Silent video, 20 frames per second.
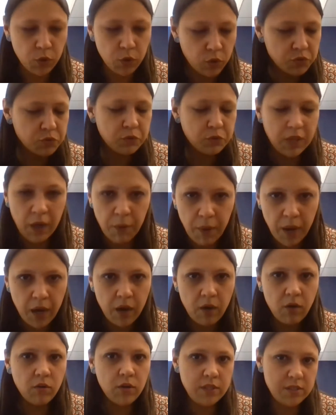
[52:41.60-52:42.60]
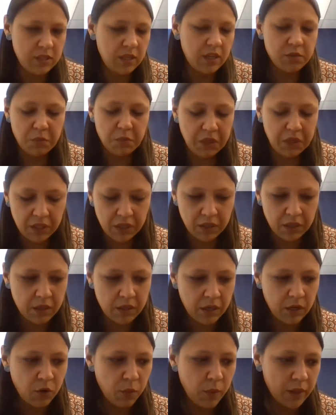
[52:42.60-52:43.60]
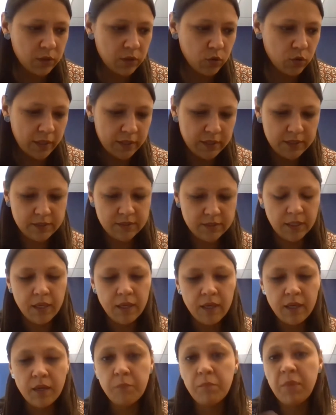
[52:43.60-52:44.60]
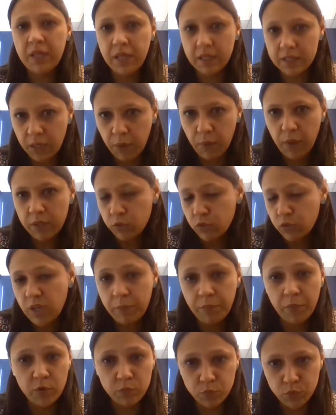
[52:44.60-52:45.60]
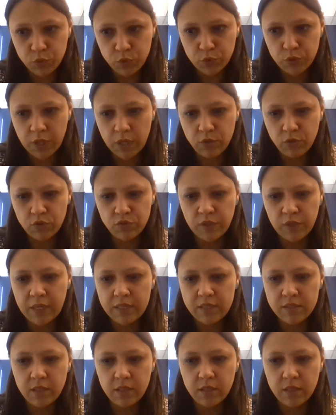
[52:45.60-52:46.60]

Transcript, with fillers: a sign that was proved there was satisfaction with their work and their contract had been renewed.